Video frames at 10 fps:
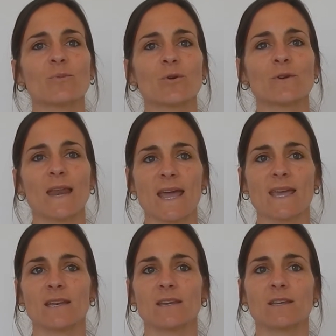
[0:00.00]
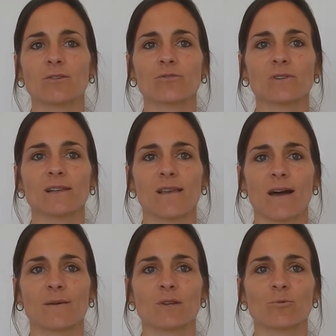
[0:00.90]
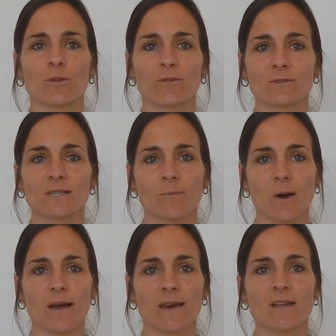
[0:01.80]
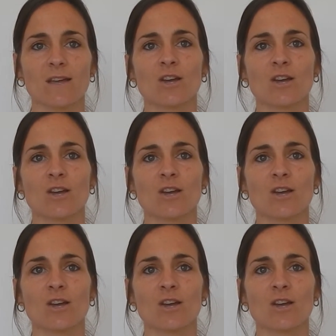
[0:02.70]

your neck in a neutral alignment with your spine,